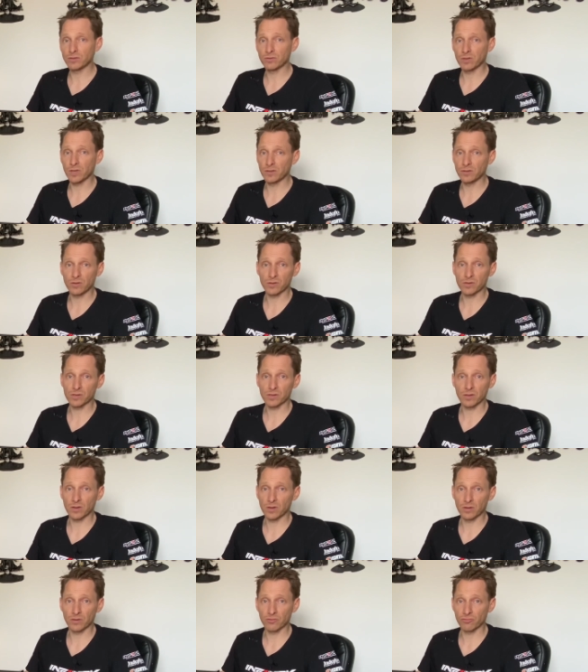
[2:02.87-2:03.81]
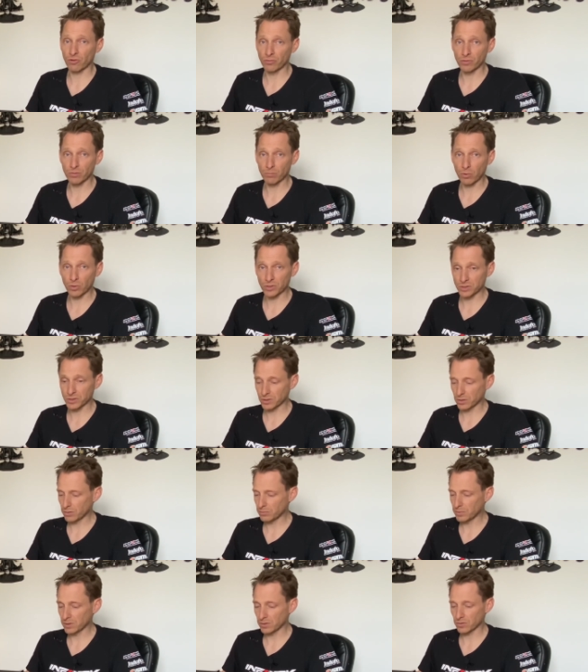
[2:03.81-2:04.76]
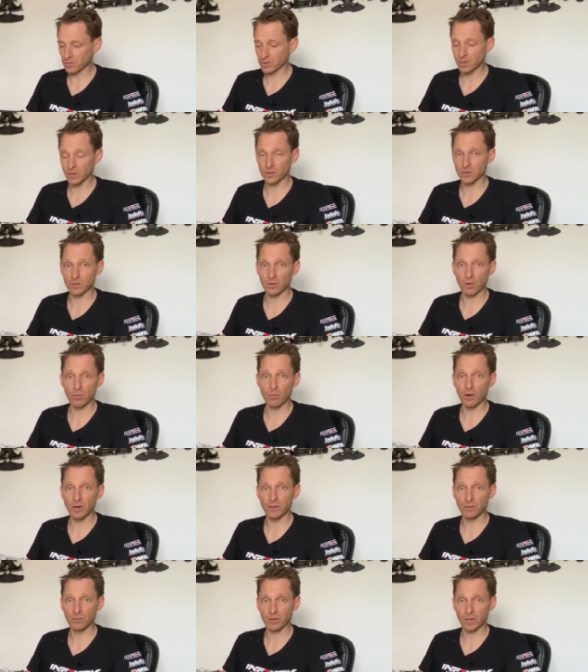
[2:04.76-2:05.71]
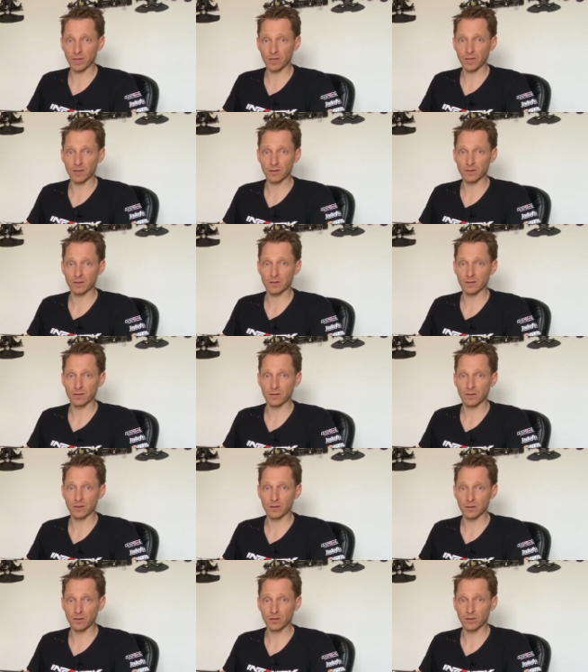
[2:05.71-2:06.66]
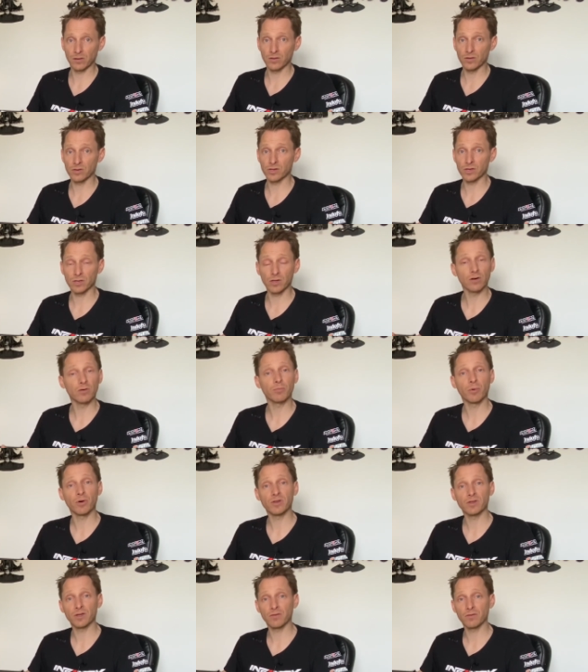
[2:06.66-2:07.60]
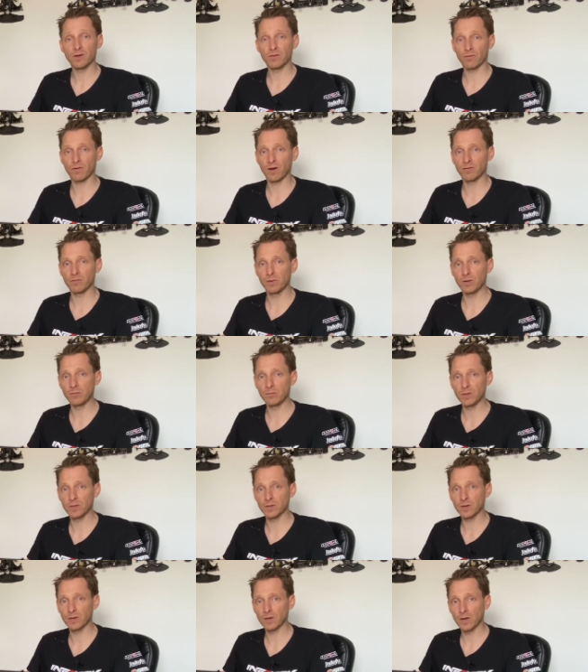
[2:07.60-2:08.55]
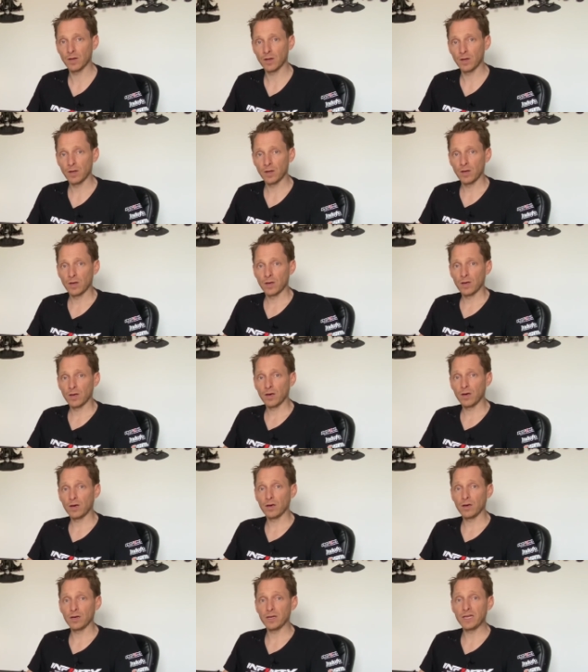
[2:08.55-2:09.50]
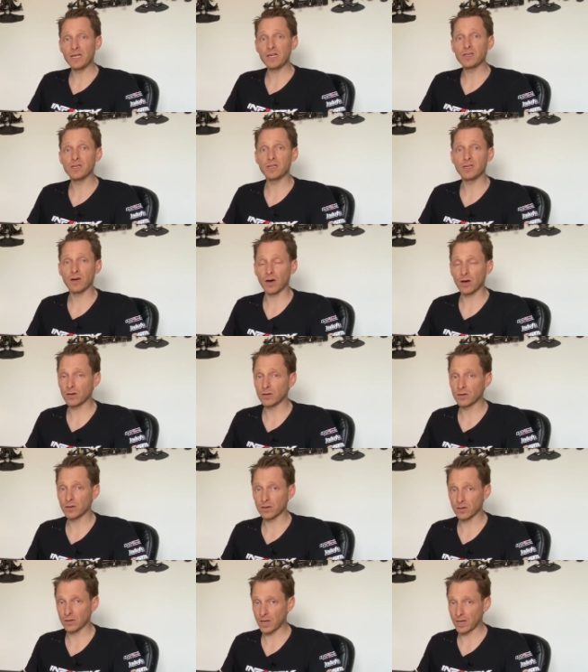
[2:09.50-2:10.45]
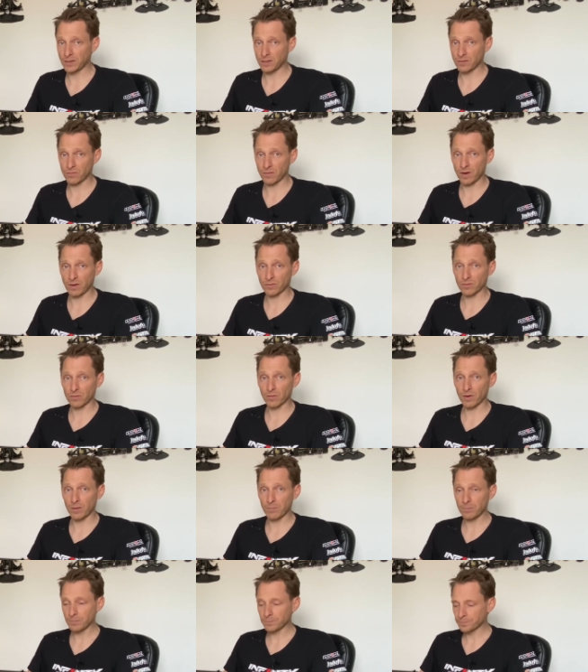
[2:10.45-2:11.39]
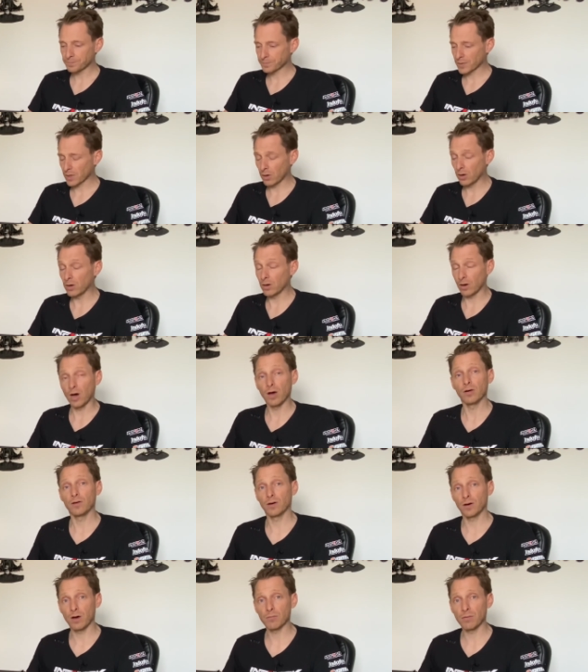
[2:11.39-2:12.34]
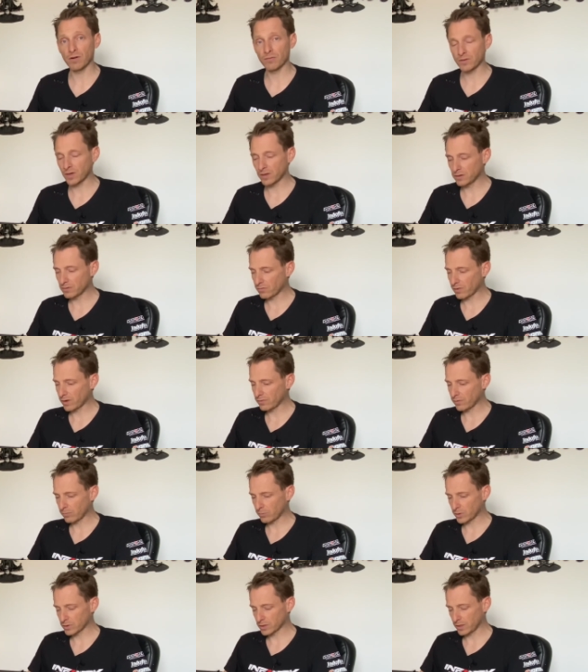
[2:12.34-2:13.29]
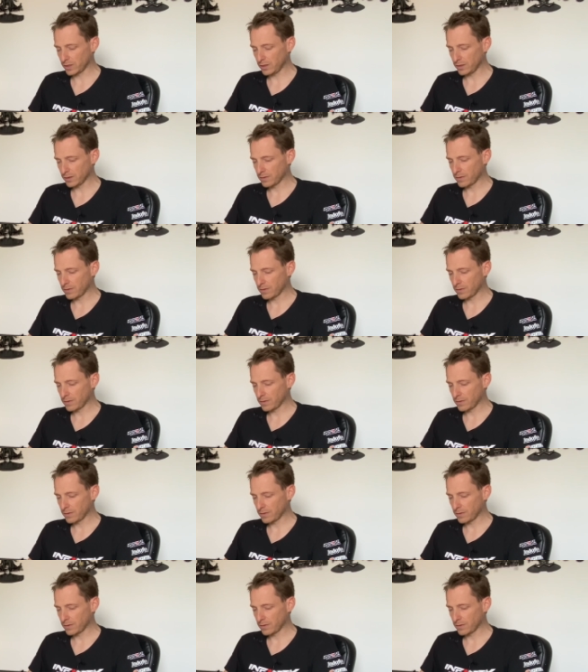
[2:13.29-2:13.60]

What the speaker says: you can just throw your body shell, because there's no way you can get a 0.75 millimeter easy under 95 gram, above 95 I must say.